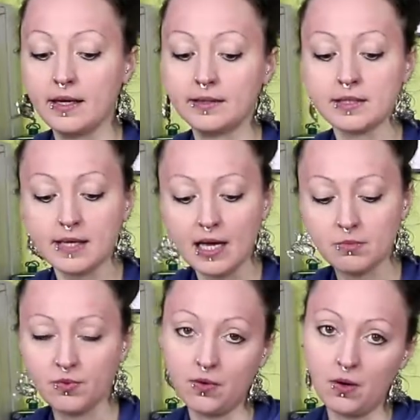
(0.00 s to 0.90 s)
The
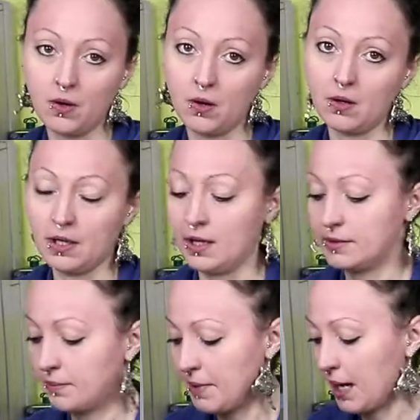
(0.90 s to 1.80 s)
same for
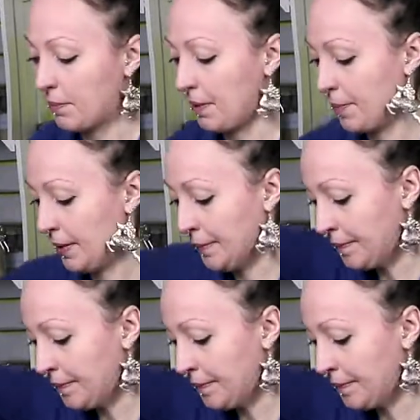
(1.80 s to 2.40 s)
the black pepper.